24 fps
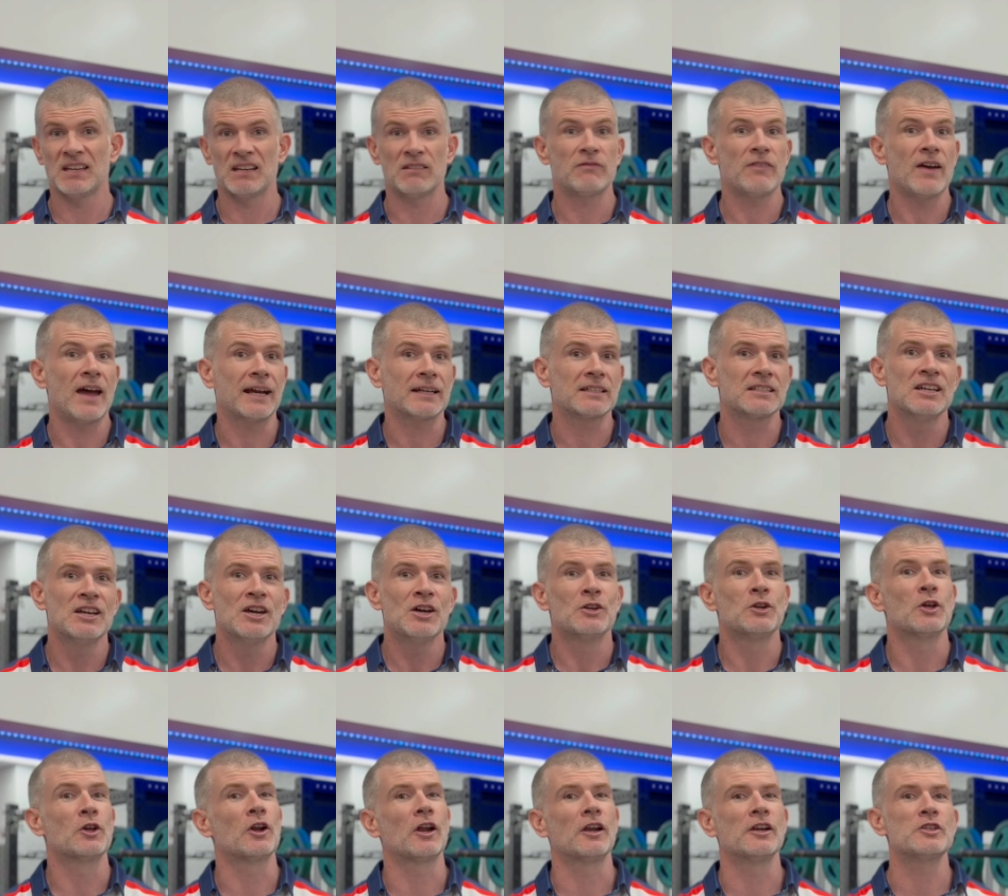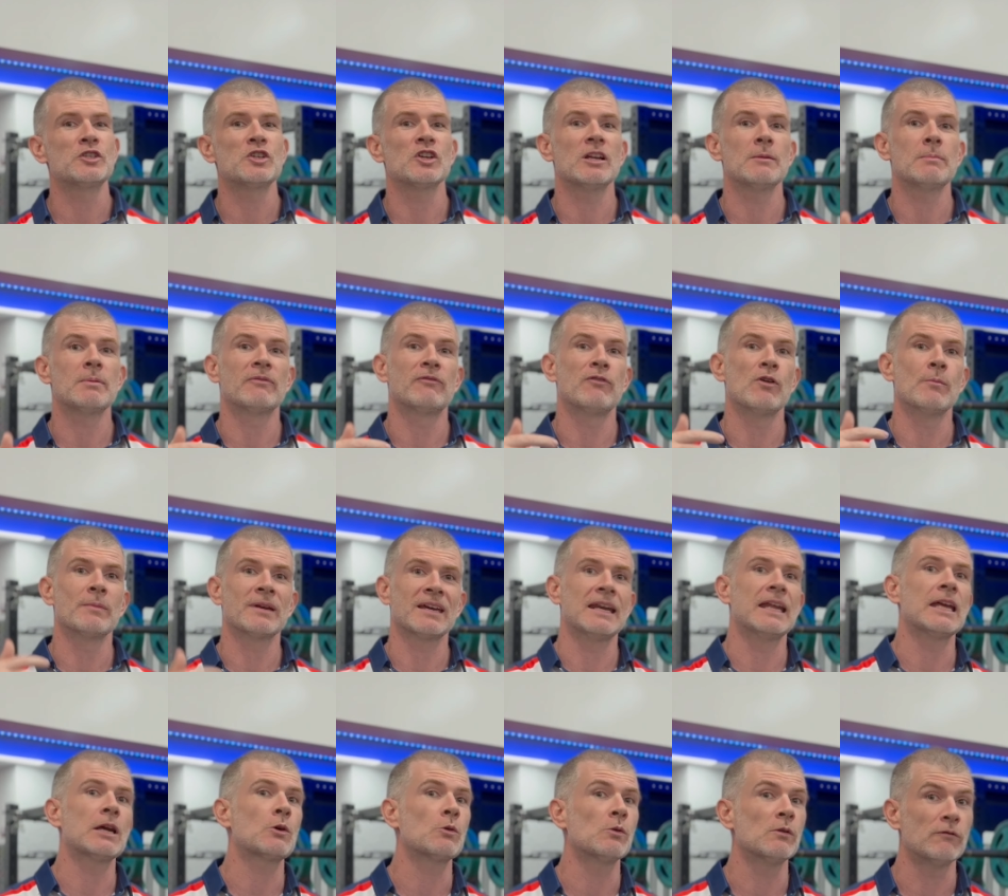In fact, not only should he be performing an
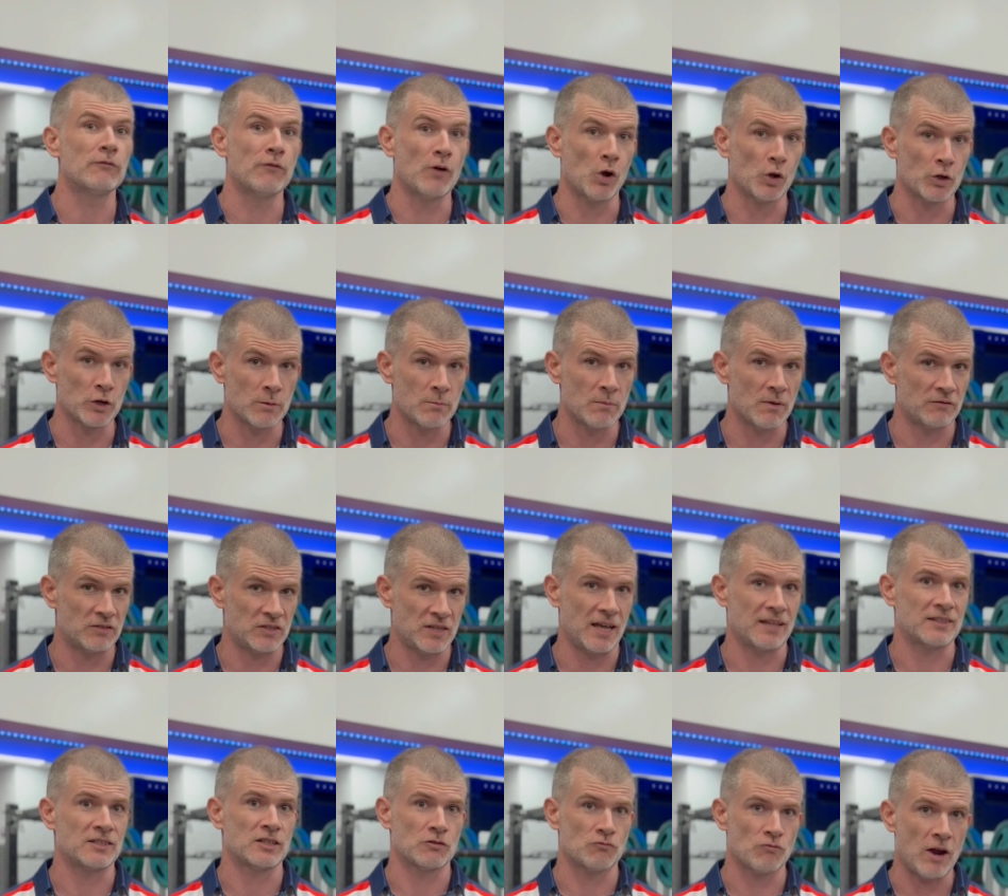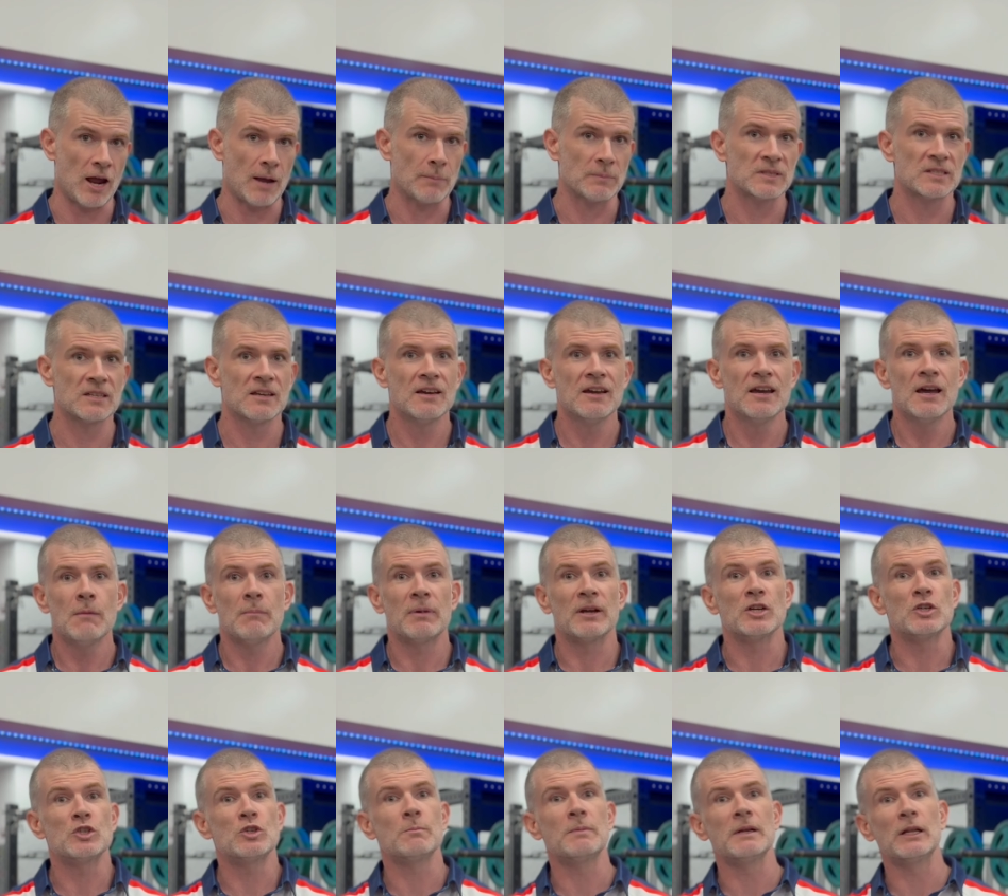equal volume of sets and reps, but
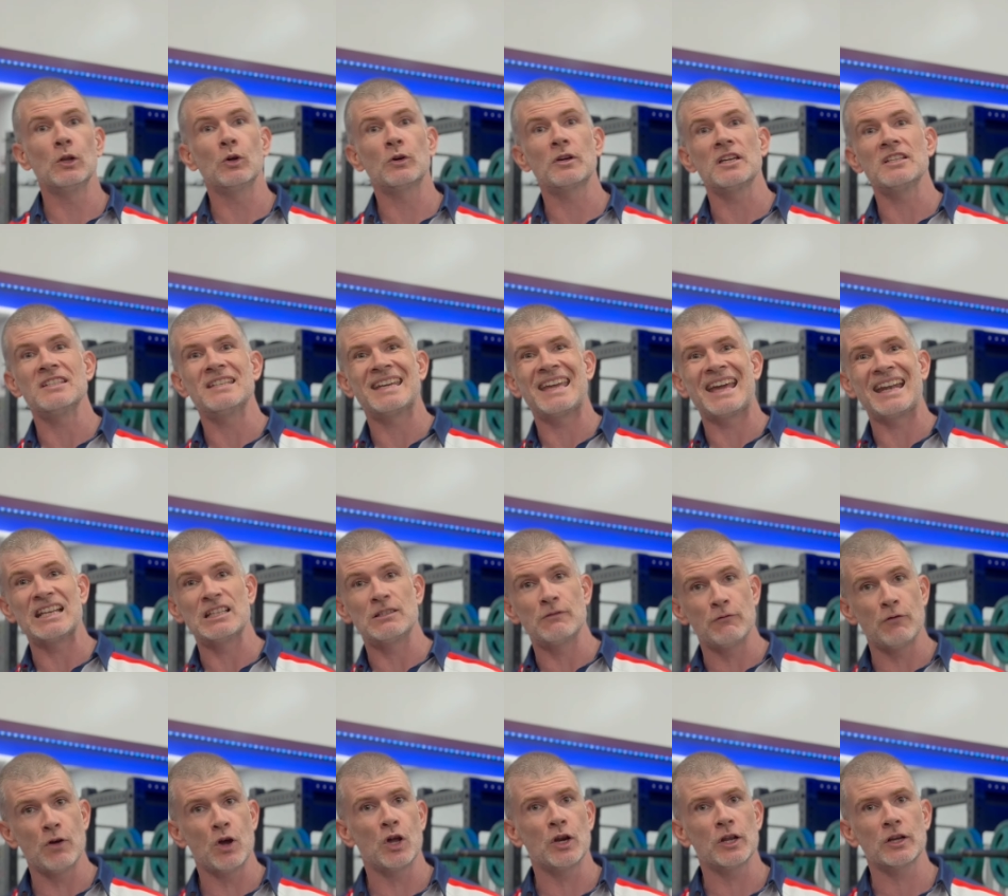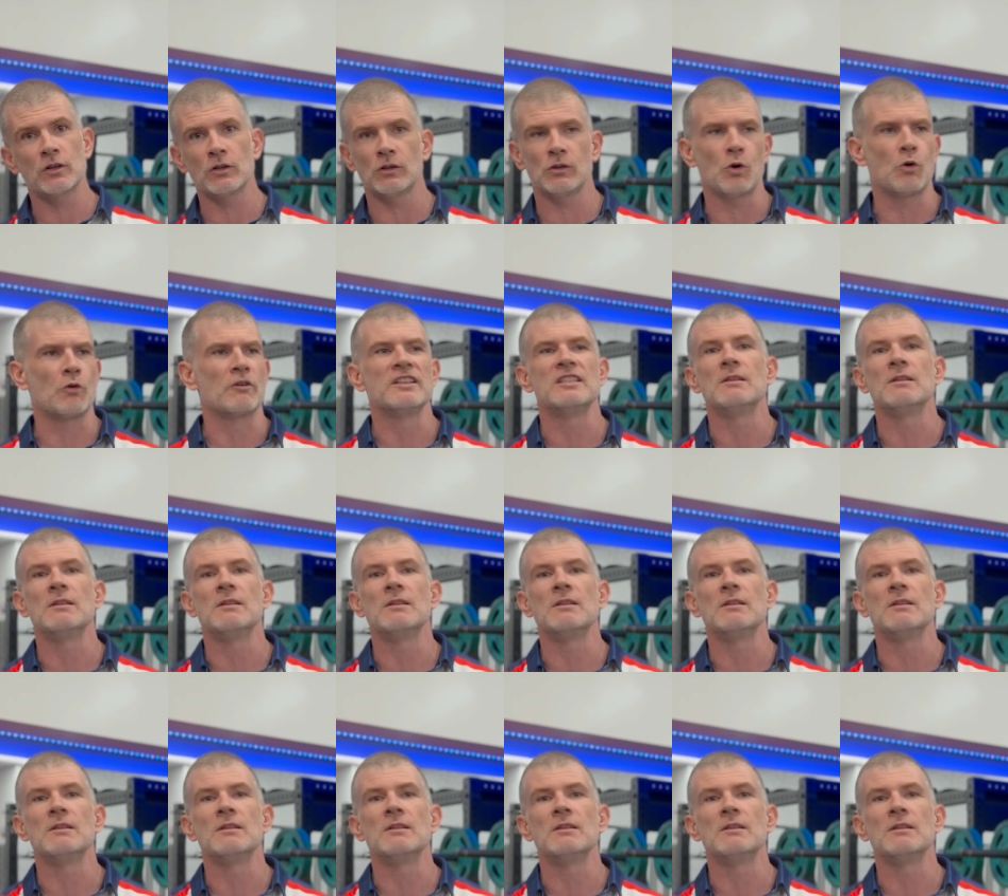he should be looking to get his vertical or his